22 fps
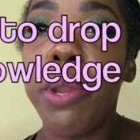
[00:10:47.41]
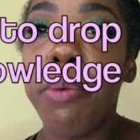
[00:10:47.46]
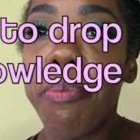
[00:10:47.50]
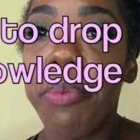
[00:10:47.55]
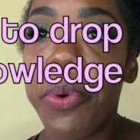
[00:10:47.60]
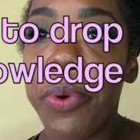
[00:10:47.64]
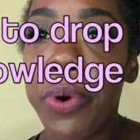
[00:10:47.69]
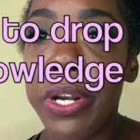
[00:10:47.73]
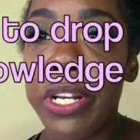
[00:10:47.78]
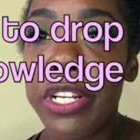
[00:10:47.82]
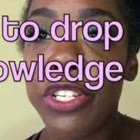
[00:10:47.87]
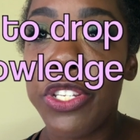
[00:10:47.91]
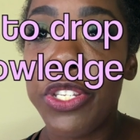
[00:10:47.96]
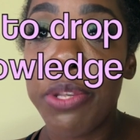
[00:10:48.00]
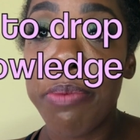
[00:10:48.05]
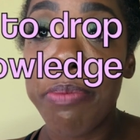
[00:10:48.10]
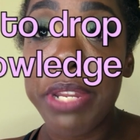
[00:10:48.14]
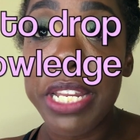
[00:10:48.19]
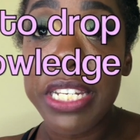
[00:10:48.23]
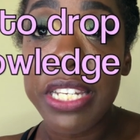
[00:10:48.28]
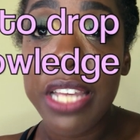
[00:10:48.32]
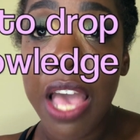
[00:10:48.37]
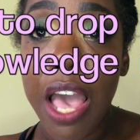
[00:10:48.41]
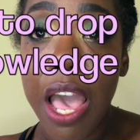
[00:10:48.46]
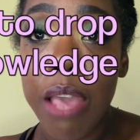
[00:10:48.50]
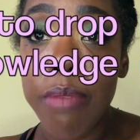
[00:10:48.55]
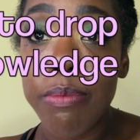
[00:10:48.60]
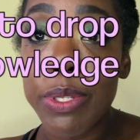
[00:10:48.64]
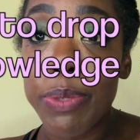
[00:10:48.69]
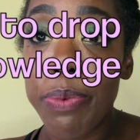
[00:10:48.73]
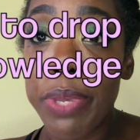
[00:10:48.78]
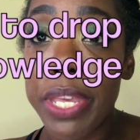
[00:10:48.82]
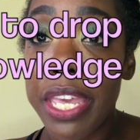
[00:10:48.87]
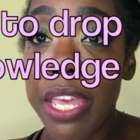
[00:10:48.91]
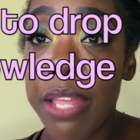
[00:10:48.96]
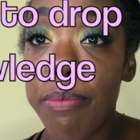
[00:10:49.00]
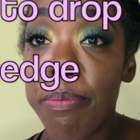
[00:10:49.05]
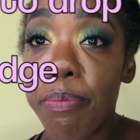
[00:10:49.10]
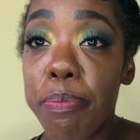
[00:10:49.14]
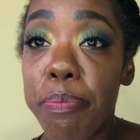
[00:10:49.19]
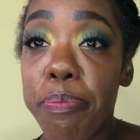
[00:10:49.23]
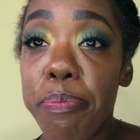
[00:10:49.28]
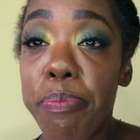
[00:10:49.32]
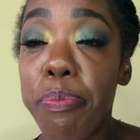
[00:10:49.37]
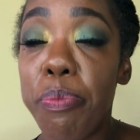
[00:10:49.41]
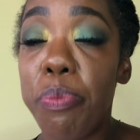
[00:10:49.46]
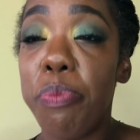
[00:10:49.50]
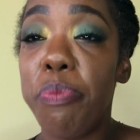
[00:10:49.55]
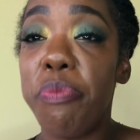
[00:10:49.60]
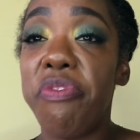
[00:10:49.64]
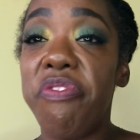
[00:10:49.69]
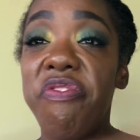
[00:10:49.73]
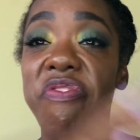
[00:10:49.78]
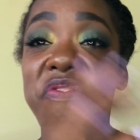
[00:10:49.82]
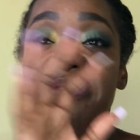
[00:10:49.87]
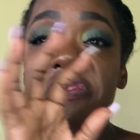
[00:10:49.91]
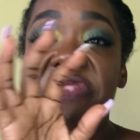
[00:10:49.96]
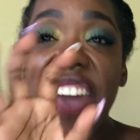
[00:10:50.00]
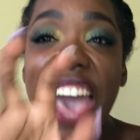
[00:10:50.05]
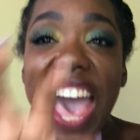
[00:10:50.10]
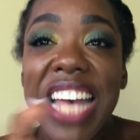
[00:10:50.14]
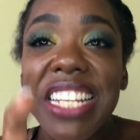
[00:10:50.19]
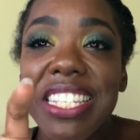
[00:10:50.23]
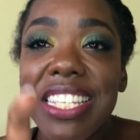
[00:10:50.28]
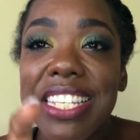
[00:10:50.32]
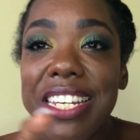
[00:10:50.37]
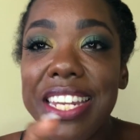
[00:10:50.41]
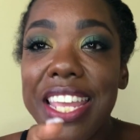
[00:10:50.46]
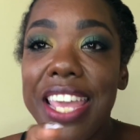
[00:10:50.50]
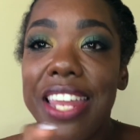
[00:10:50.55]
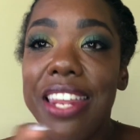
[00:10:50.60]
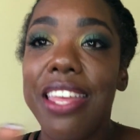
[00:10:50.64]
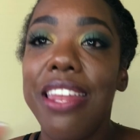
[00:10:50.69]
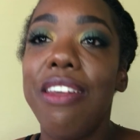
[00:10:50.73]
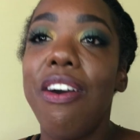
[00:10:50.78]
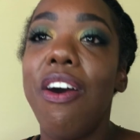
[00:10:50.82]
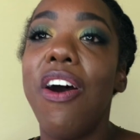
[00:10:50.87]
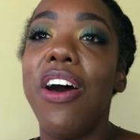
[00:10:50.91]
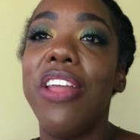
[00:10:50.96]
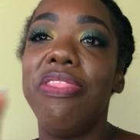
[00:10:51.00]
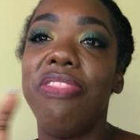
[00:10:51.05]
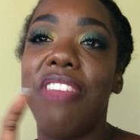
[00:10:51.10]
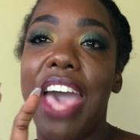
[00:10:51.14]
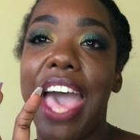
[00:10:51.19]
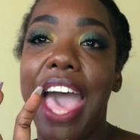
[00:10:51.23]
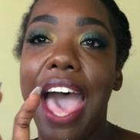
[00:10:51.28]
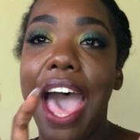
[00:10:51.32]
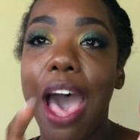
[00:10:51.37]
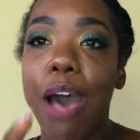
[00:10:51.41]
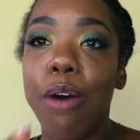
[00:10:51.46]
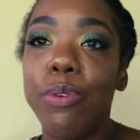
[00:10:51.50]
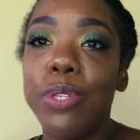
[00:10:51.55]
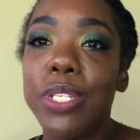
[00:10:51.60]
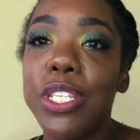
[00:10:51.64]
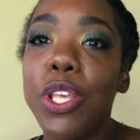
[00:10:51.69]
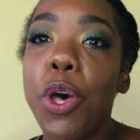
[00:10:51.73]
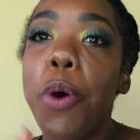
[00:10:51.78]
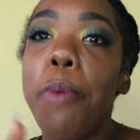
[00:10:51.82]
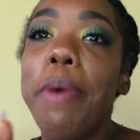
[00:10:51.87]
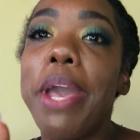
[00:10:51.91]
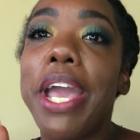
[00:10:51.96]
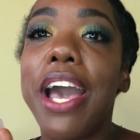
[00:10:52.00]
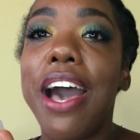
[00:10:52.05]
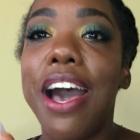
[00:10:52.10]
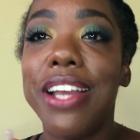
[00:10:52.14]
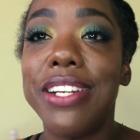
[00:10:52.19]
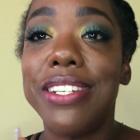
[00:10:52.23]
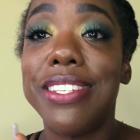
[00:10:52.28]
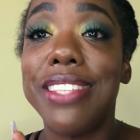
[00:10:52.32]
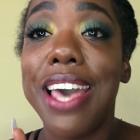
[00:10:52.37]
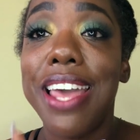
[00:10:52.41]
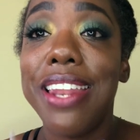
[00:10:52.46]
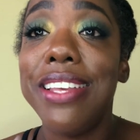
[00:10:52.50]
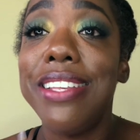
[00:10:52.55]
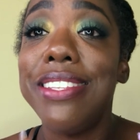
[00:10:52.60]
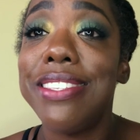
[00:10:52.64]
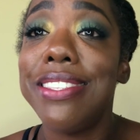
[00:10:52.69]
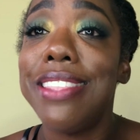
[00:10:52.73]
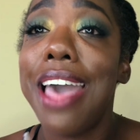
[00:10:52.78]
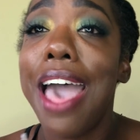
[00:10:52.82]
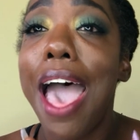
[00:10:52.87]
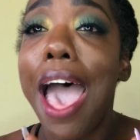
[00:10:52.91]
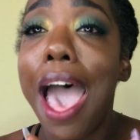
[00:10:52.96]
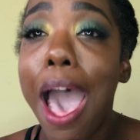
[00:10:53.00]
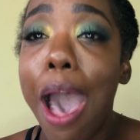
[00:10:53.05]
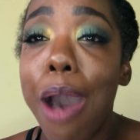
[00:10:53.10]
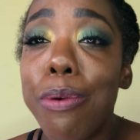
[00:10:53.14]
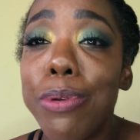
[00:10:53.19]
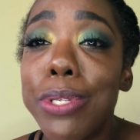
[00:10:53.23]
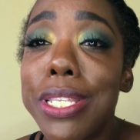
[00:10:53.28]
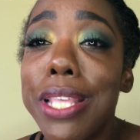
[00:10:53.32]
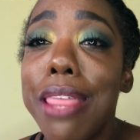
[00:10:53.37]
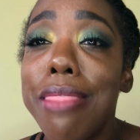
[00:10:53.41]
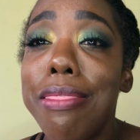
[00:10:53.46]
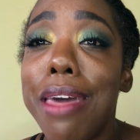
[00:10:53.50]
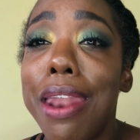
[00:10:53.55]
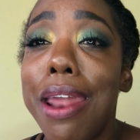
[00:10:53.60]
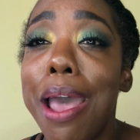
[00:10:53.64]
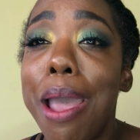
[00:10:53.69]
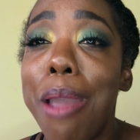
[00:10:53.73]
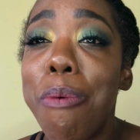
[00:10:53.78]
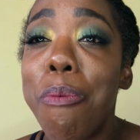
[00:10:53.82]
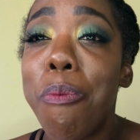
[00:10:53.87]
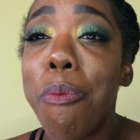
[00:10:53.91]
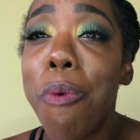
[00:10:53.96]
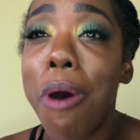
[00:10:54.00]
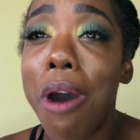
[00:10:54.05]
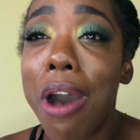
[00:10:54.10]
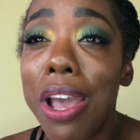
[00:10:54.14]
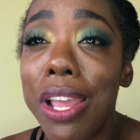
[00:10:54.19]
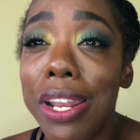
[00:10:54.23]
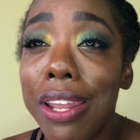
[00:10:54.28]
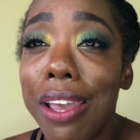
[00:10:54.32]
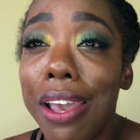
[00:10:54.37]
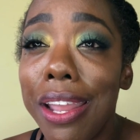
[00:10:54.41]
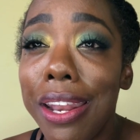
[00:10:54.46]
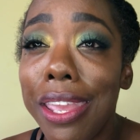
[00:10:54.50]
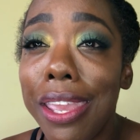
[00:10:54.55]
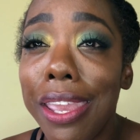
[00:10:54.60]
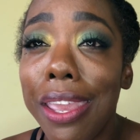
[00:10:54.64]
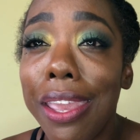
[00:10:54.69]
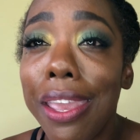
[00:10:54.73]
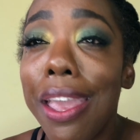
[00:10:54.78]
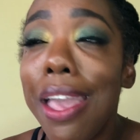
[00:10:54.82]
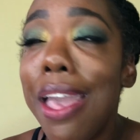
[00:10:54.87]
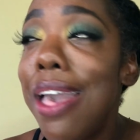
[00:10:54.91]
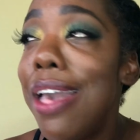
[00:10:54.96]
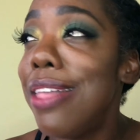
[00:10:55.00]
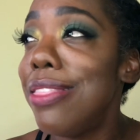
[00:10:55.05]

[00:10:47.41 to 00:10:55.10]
important. So many times we get fascinated on the house. Oh my gosh, that is the house that I want, honey.